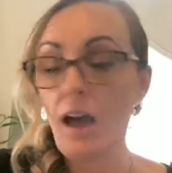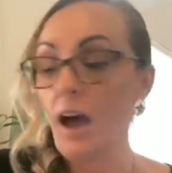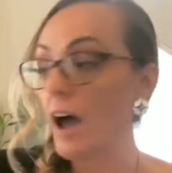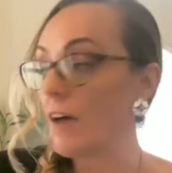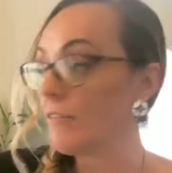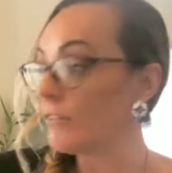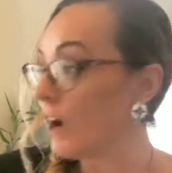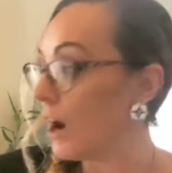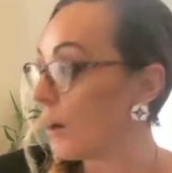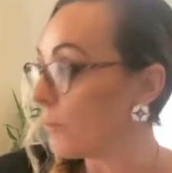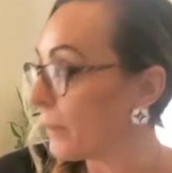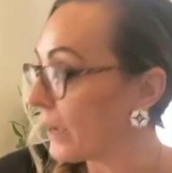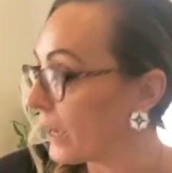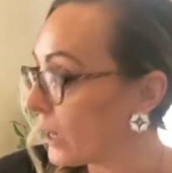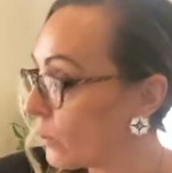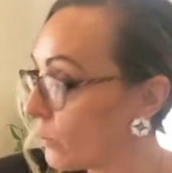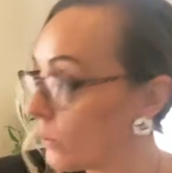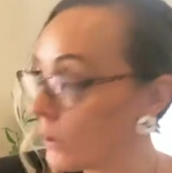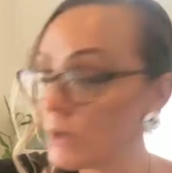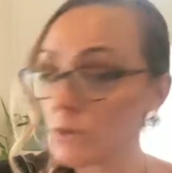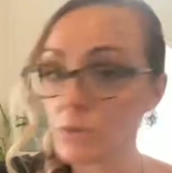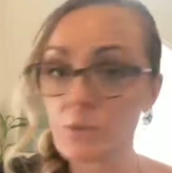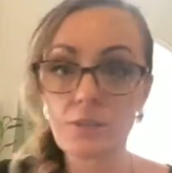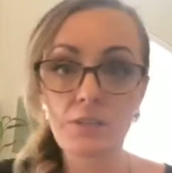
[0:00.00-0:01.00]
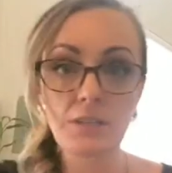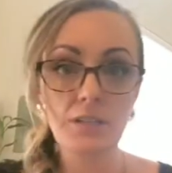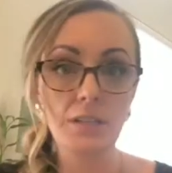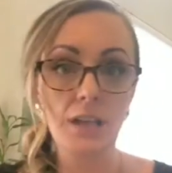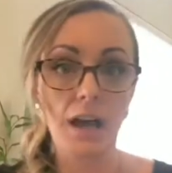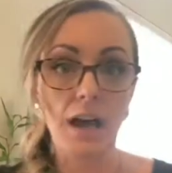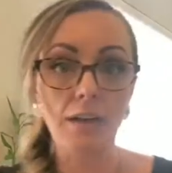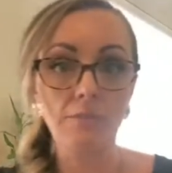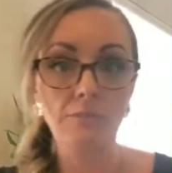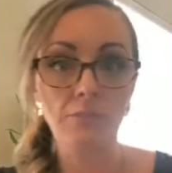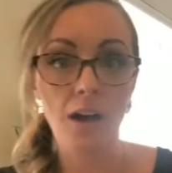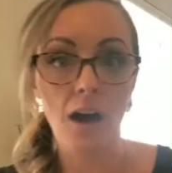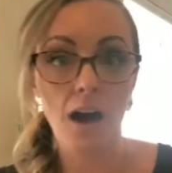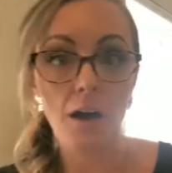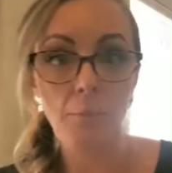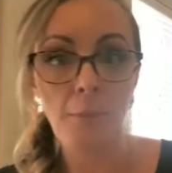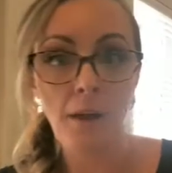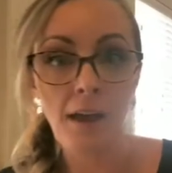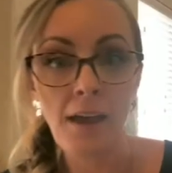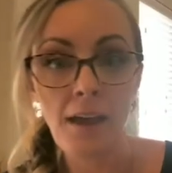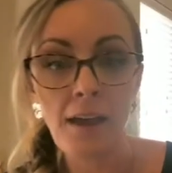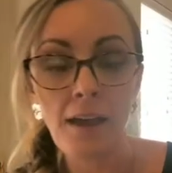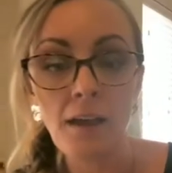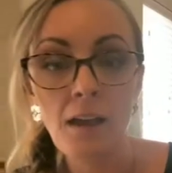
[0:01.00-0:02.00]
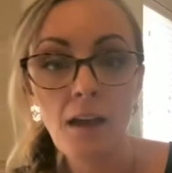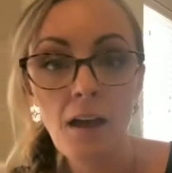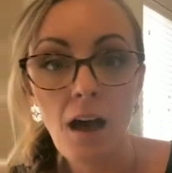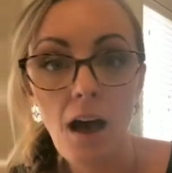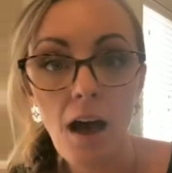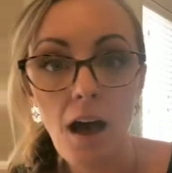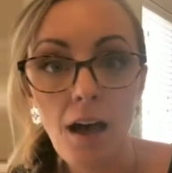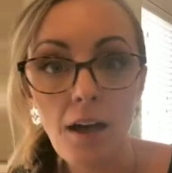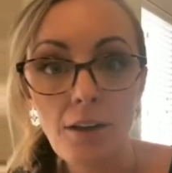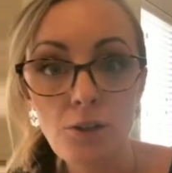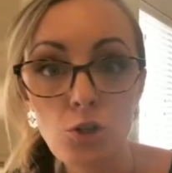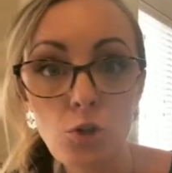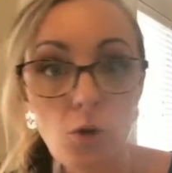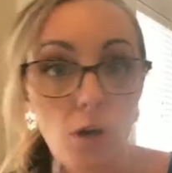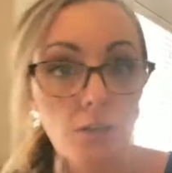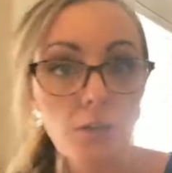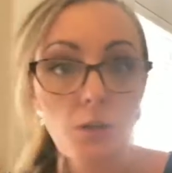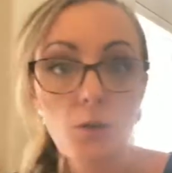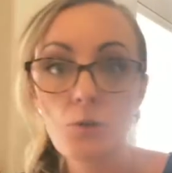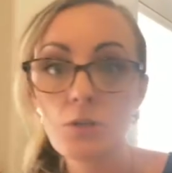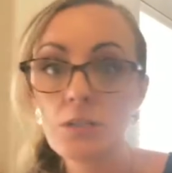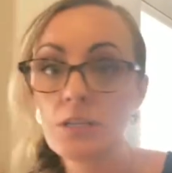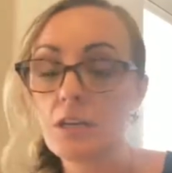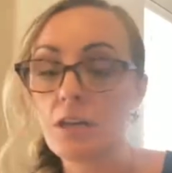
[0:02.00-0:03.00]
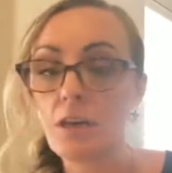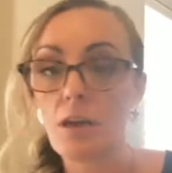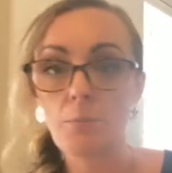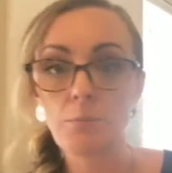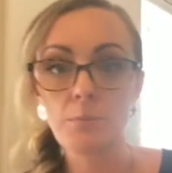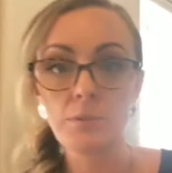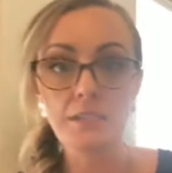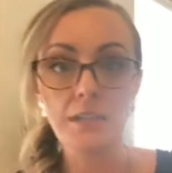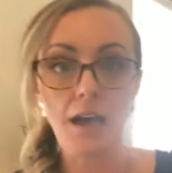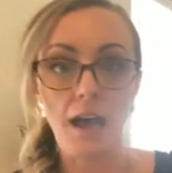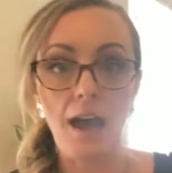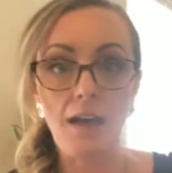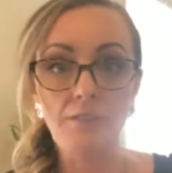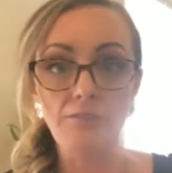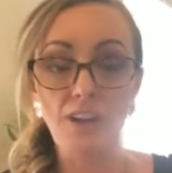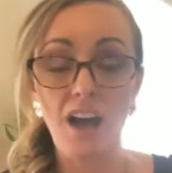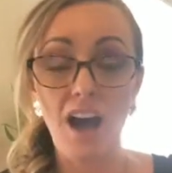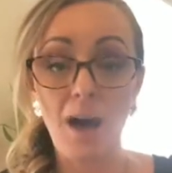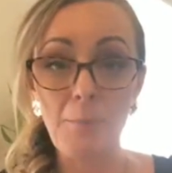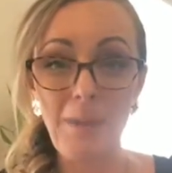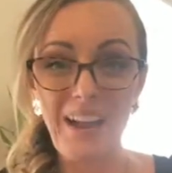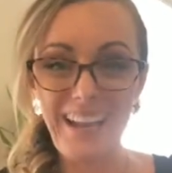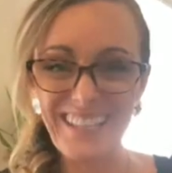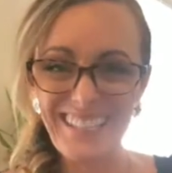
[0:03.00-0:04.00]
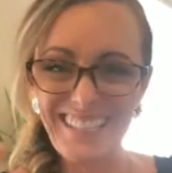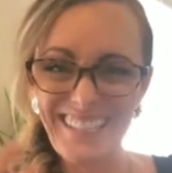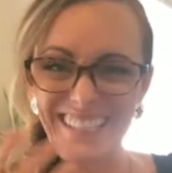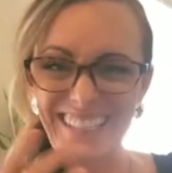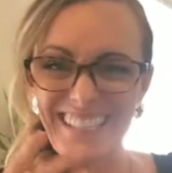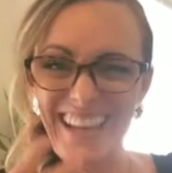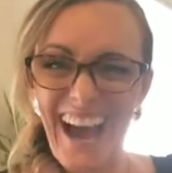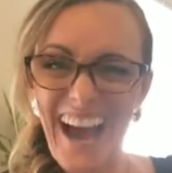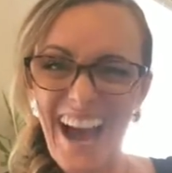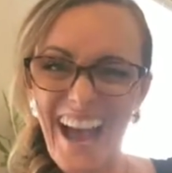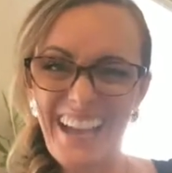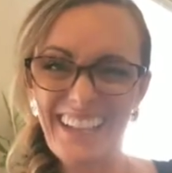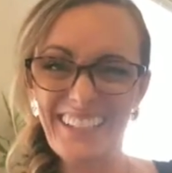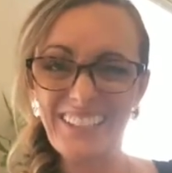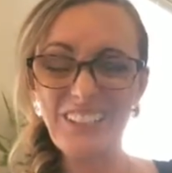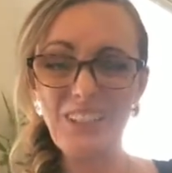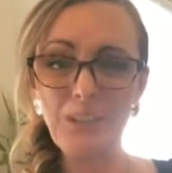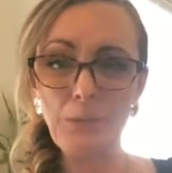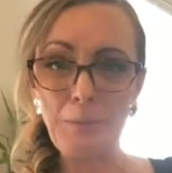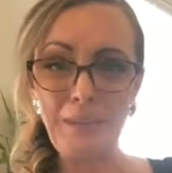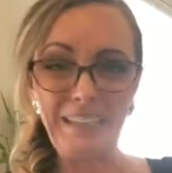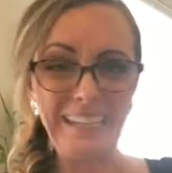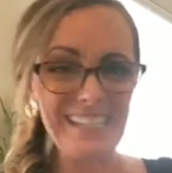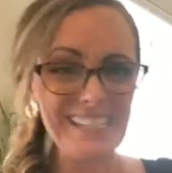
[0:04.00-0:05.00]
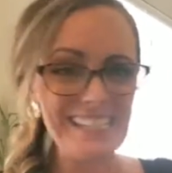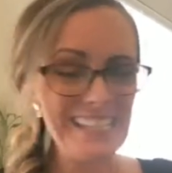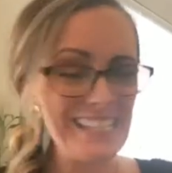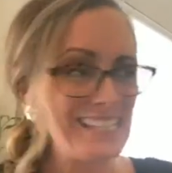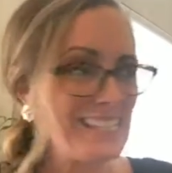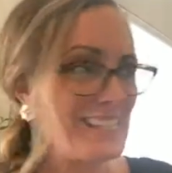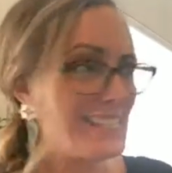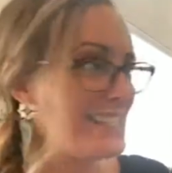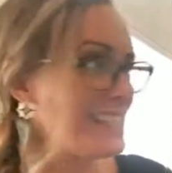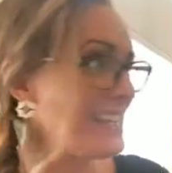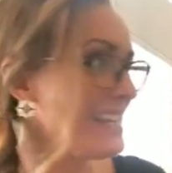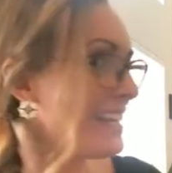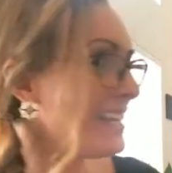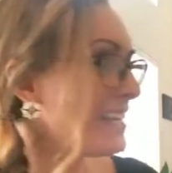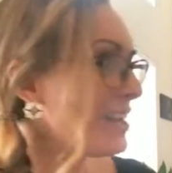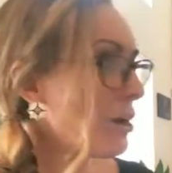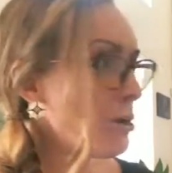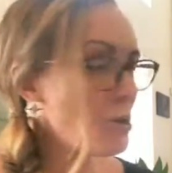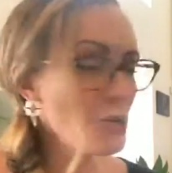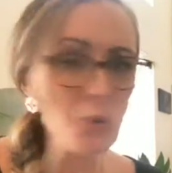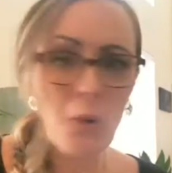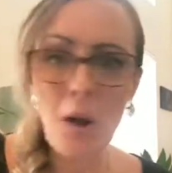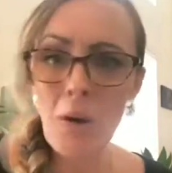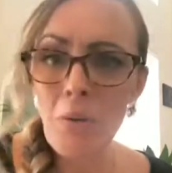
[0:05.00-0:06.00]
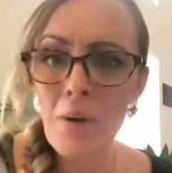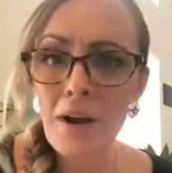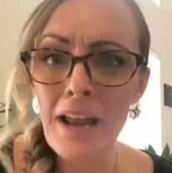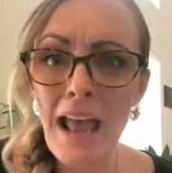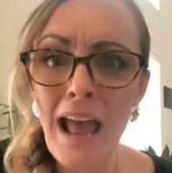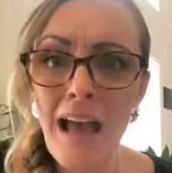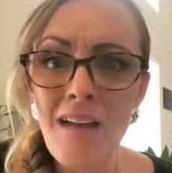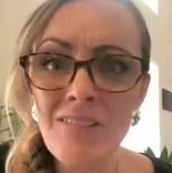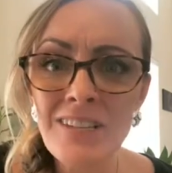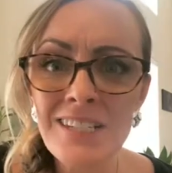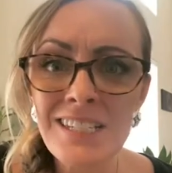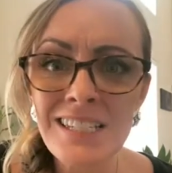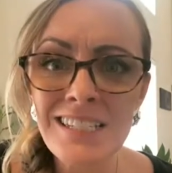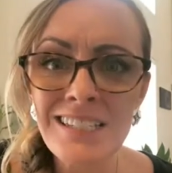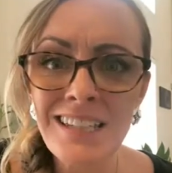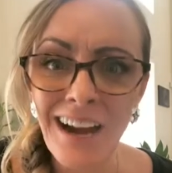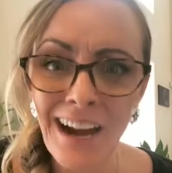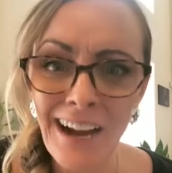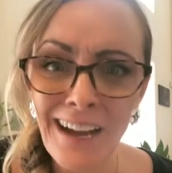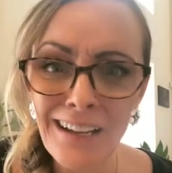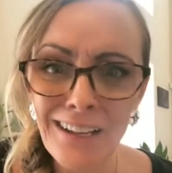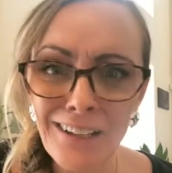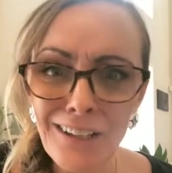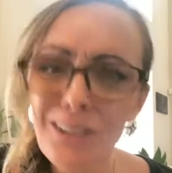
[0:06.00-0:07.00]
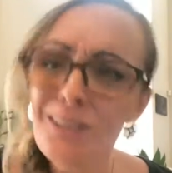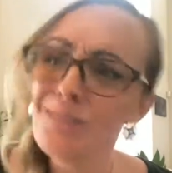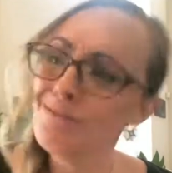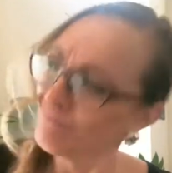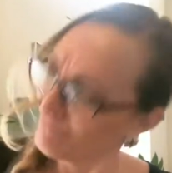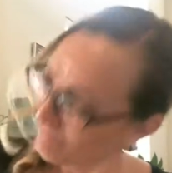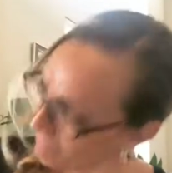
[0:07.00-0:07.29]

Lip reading: I've got my quotes, I've got my Trello tips, I've got my style, because as a CEO, do I want to have a style?